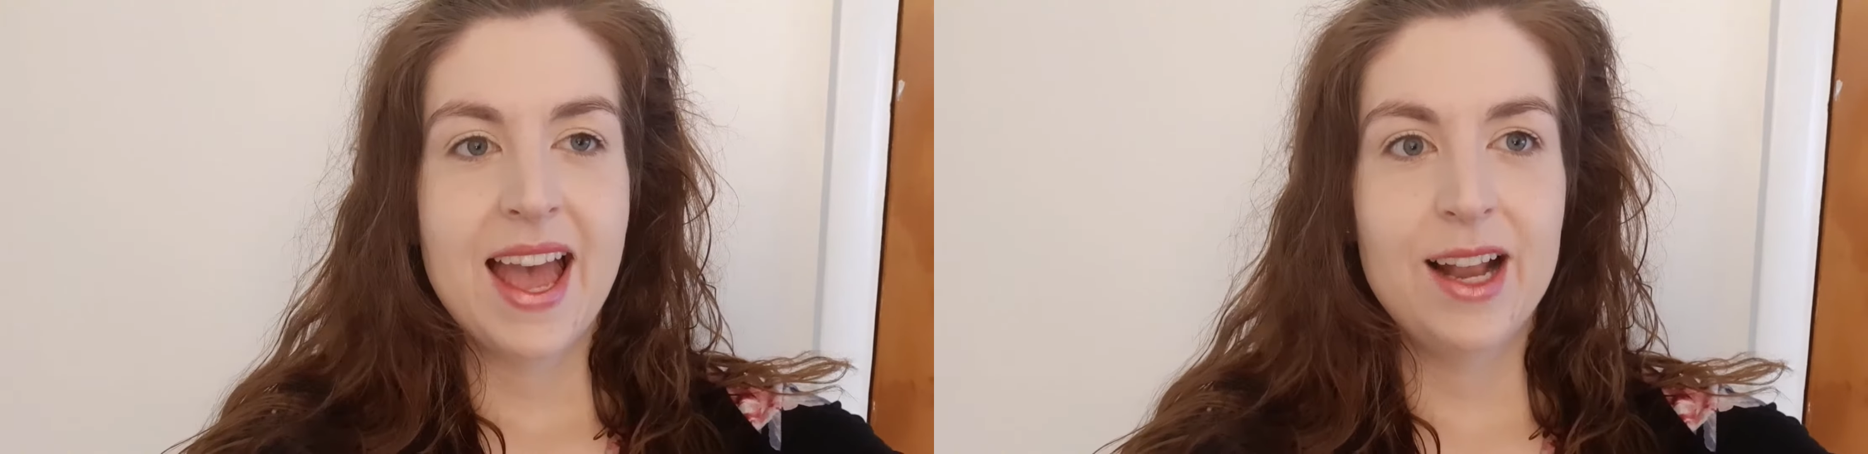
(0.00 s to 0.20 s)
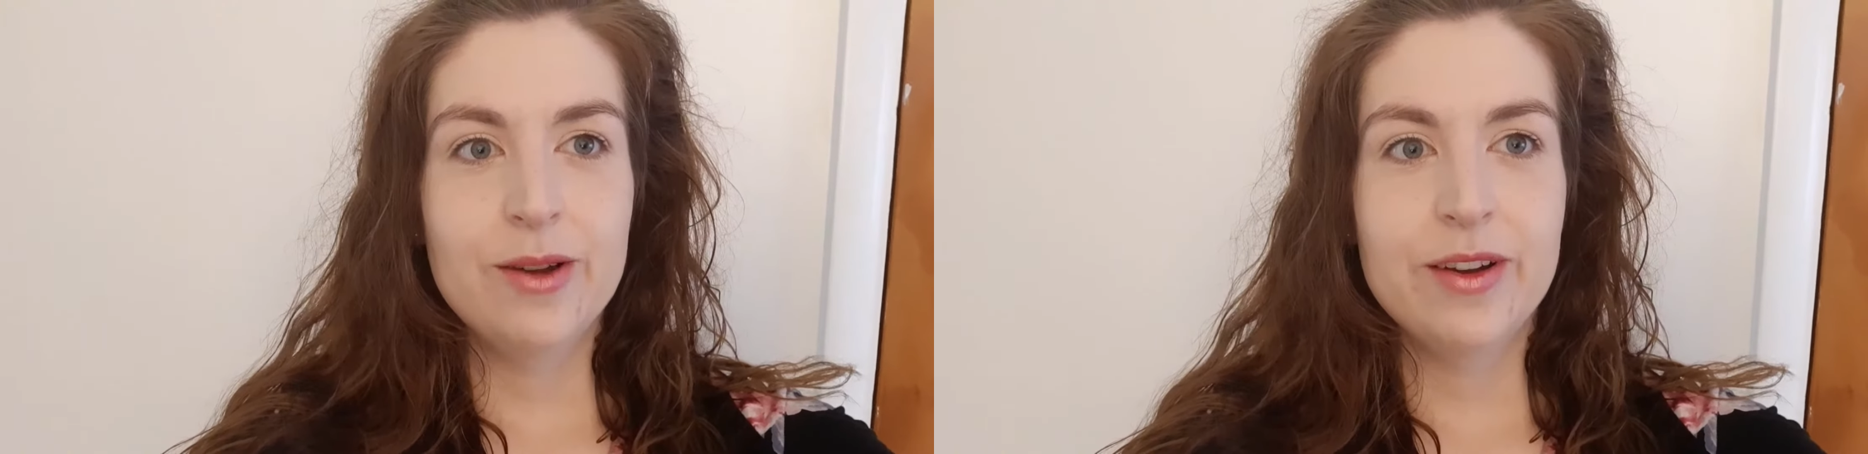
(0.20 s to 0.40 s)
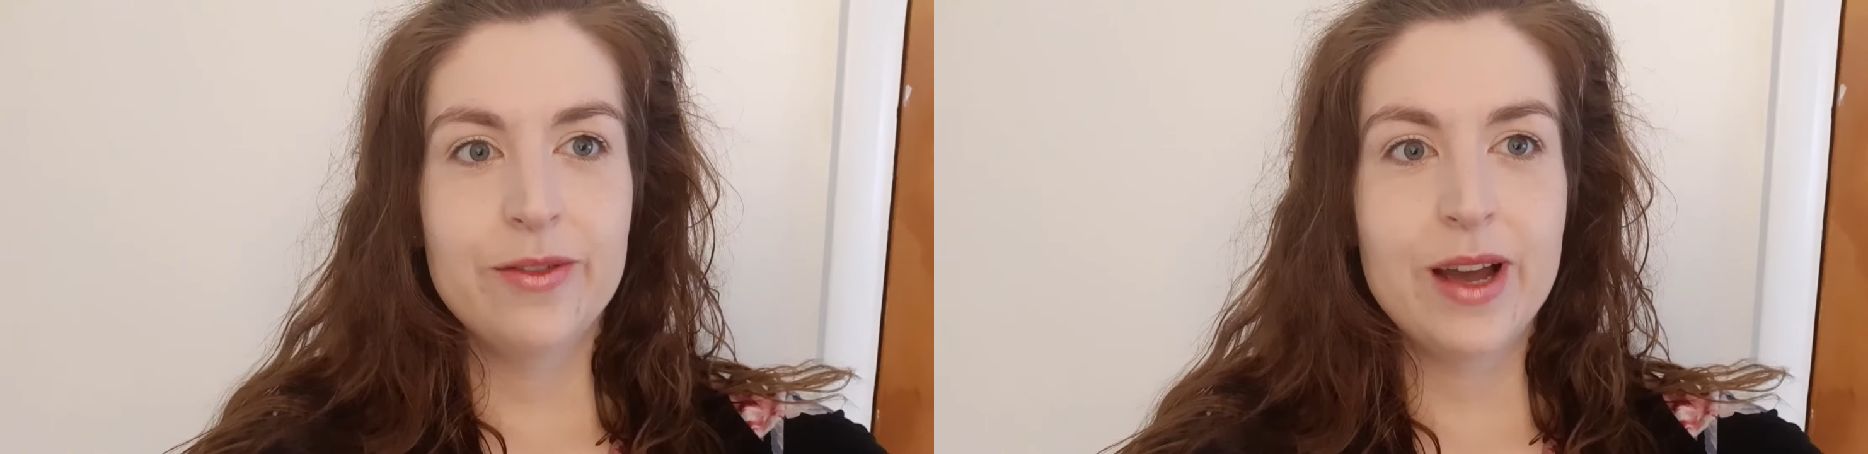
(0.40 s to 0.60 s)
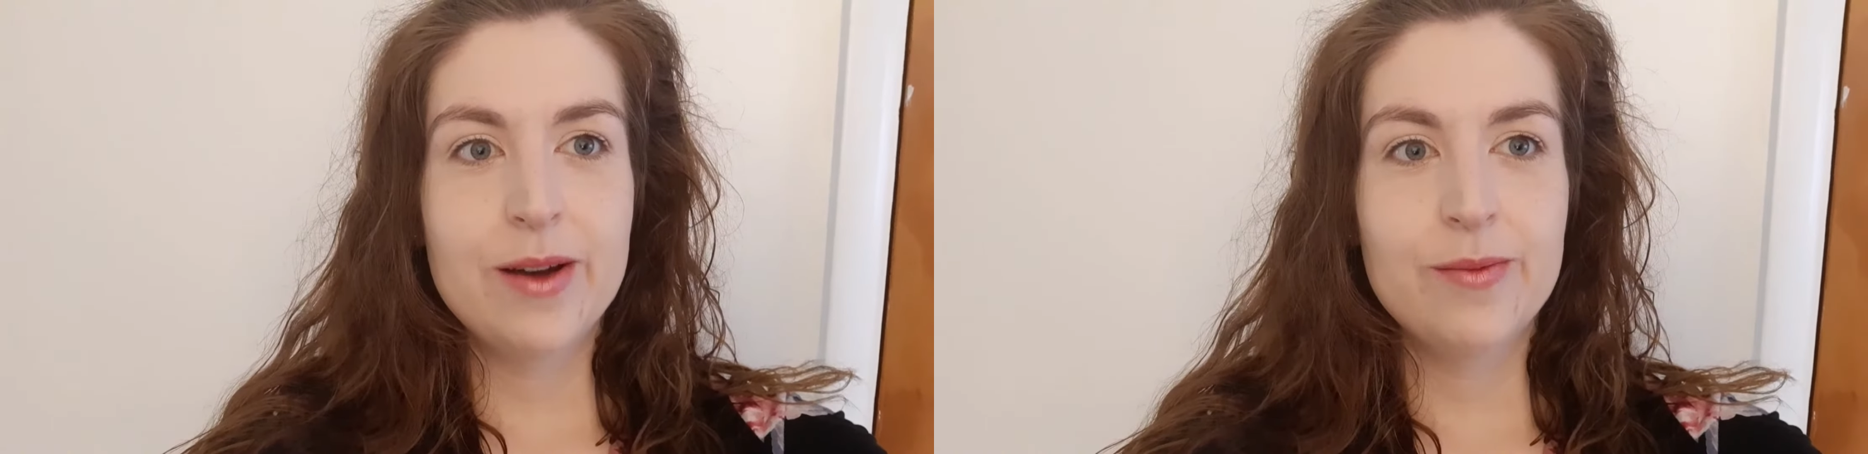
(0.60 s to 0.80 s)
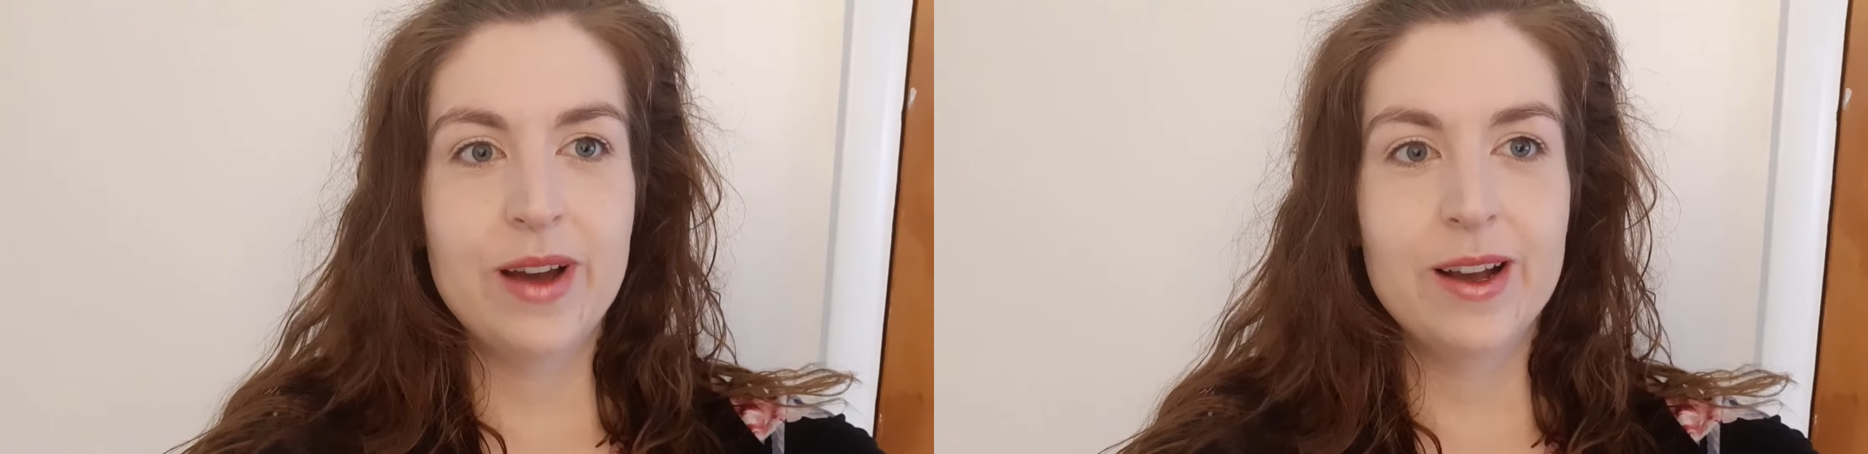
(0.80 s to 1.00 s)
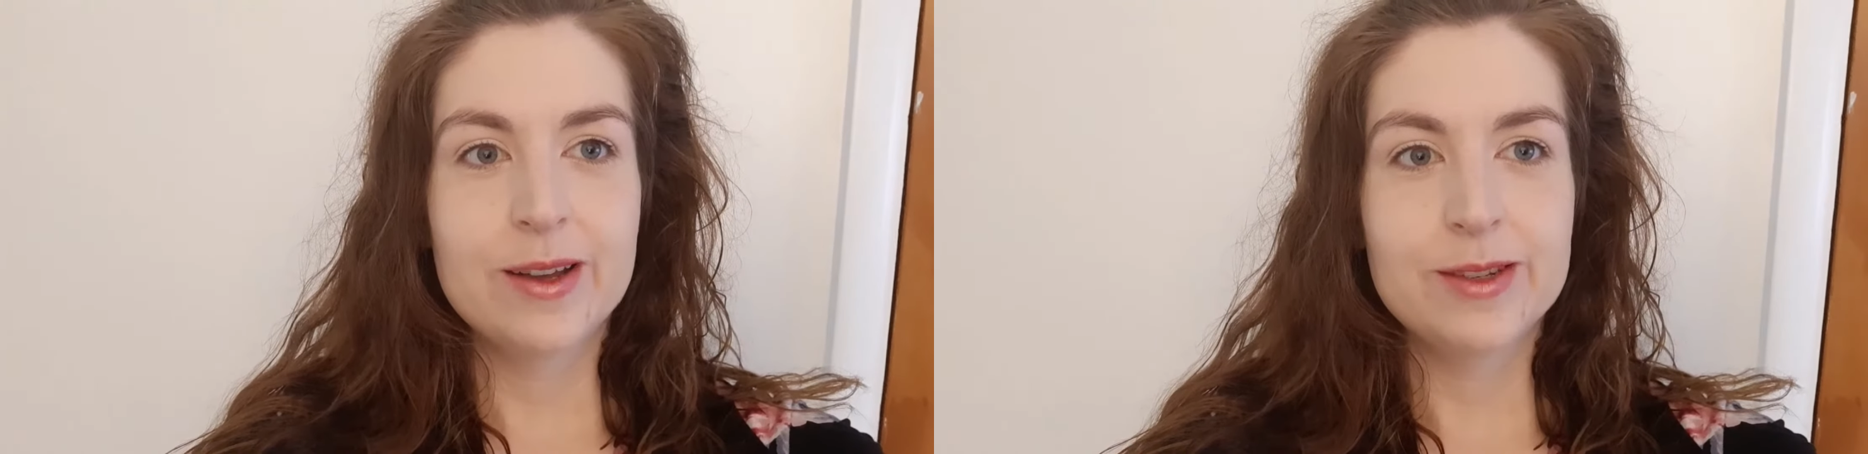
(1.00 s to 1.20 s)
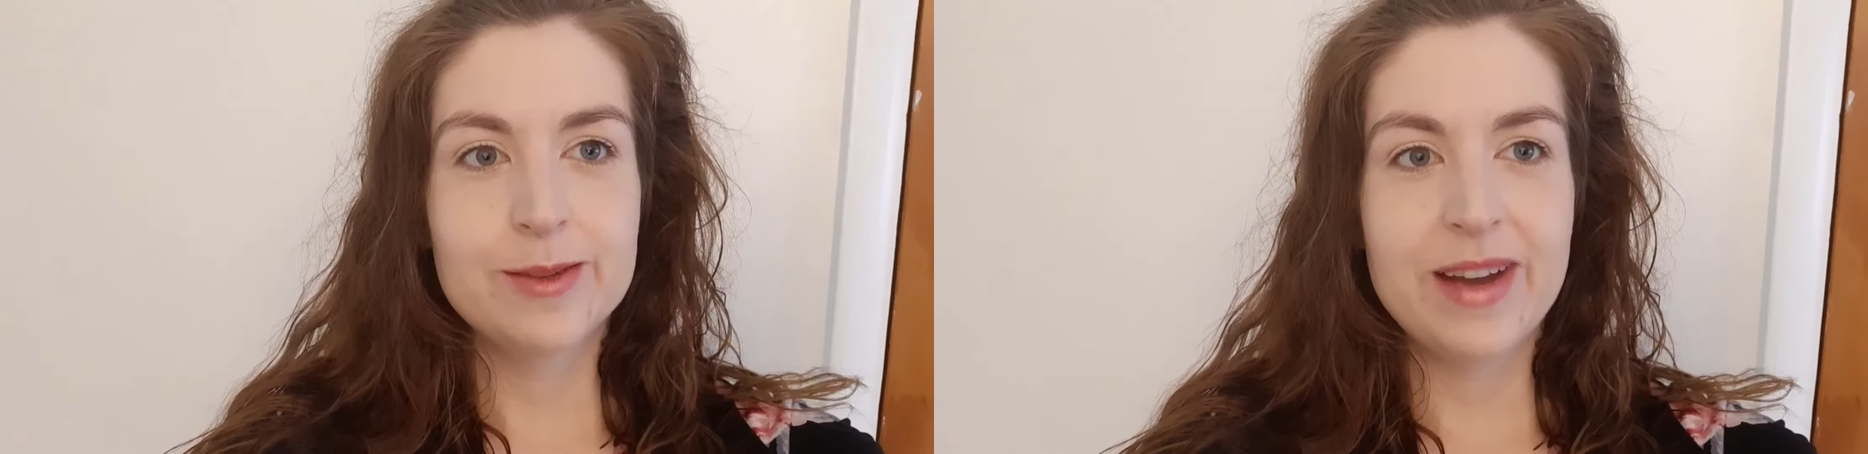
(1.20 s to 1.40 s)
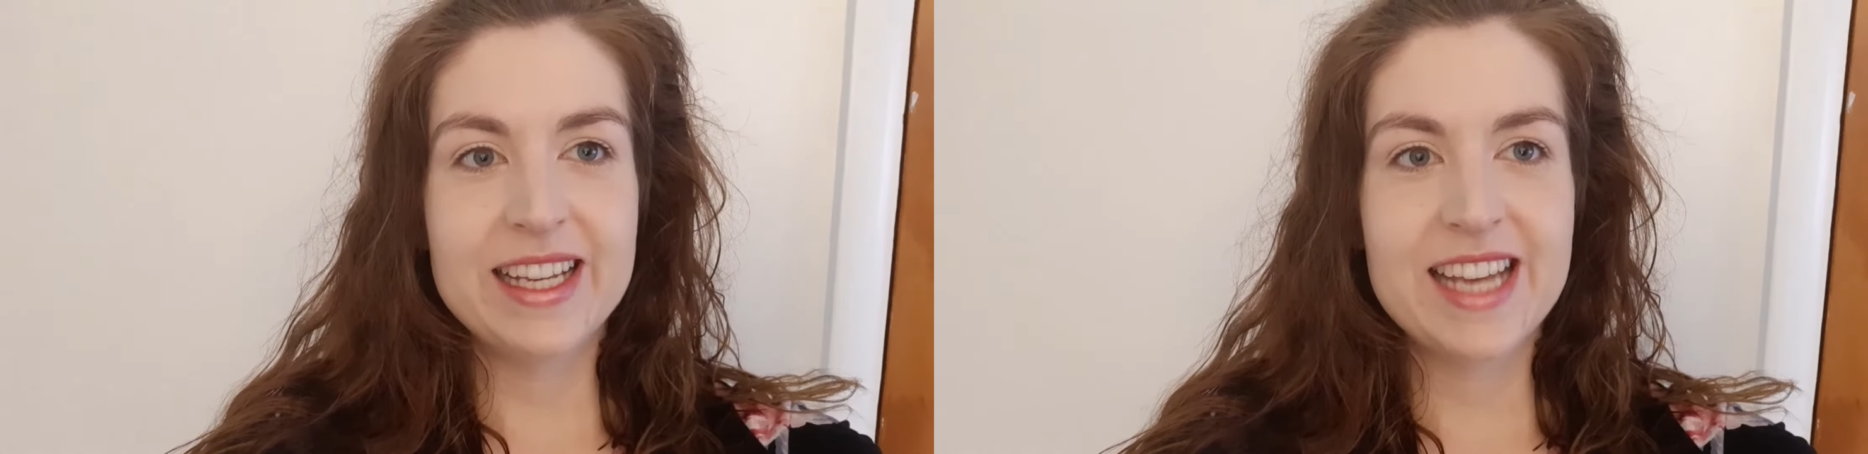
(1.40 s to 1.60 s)
Hello everyone, welcome to
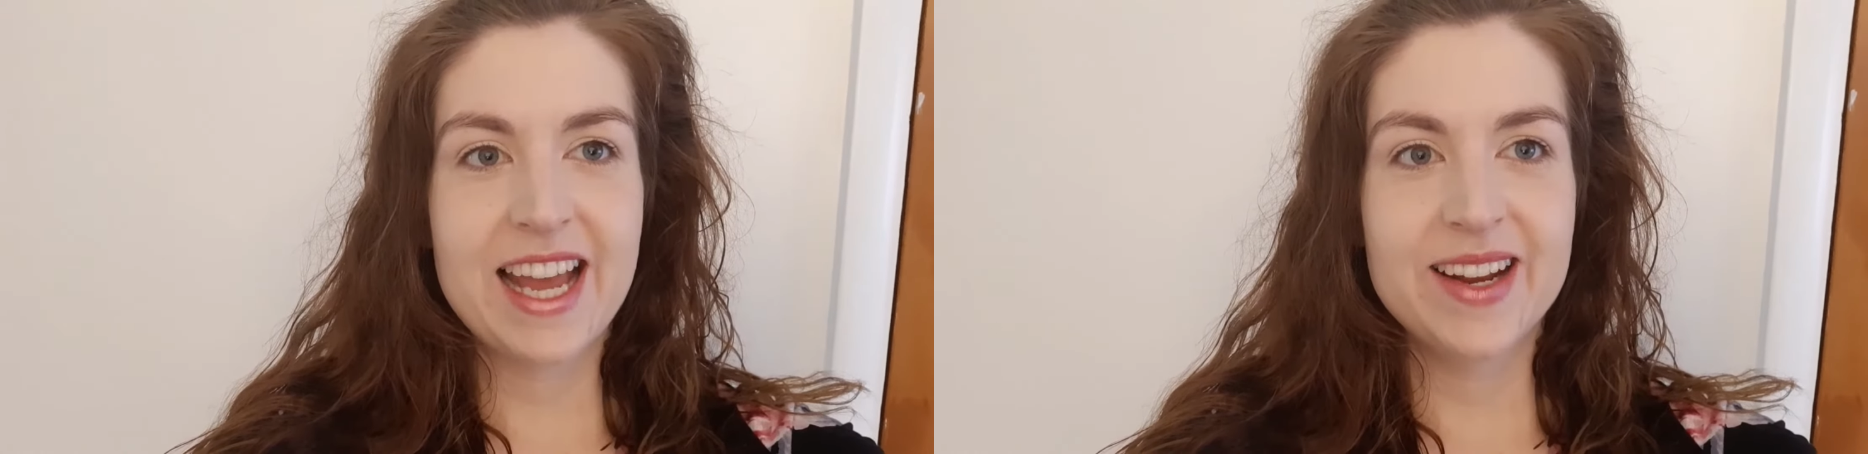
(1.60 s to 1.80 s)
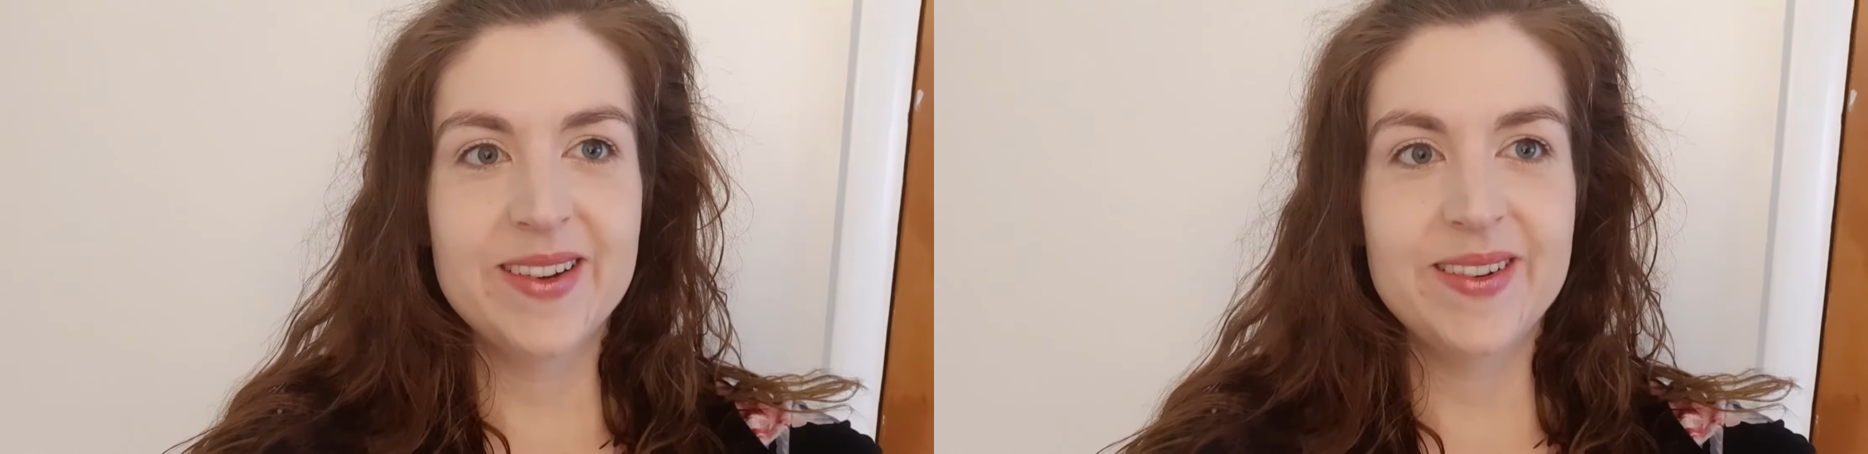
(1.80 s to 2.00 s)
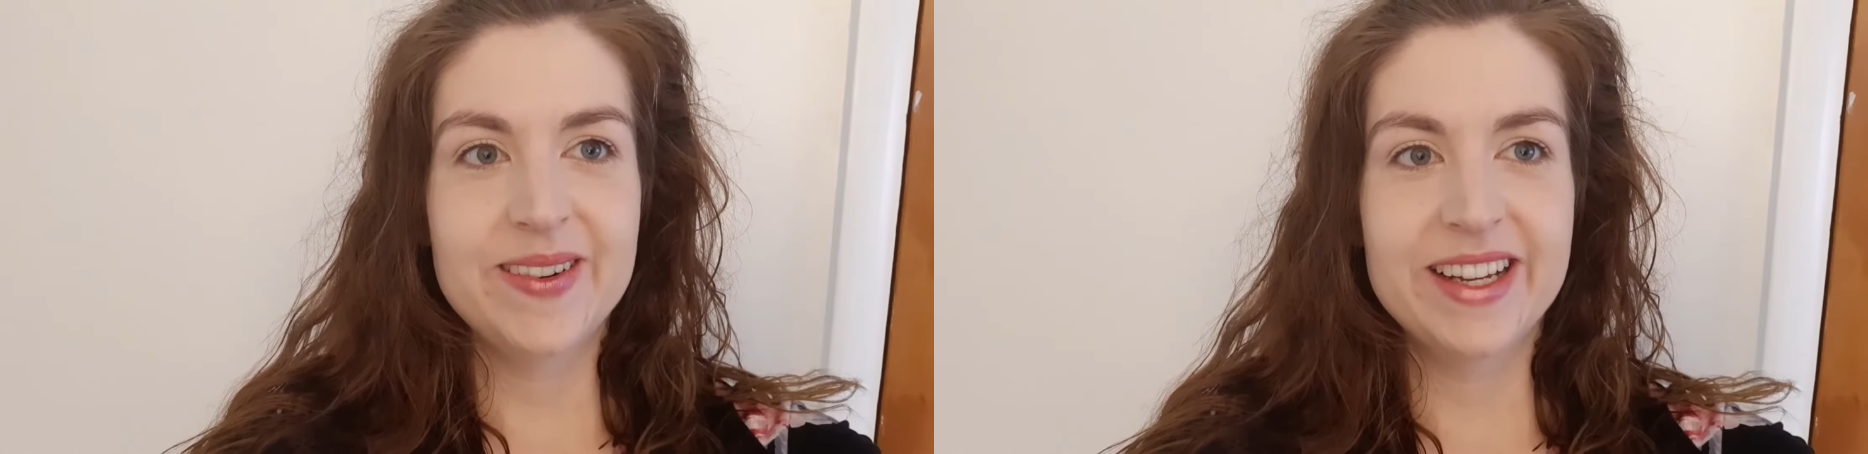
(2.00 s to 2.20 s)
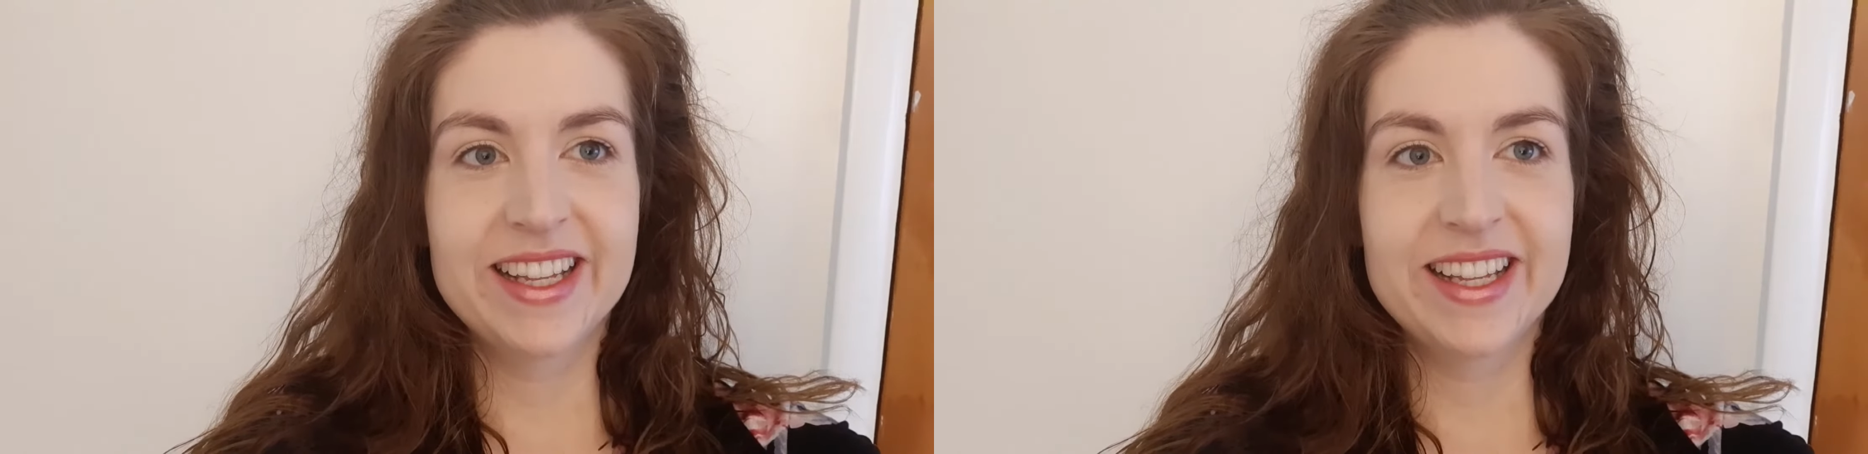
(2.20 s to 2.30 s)
my channel.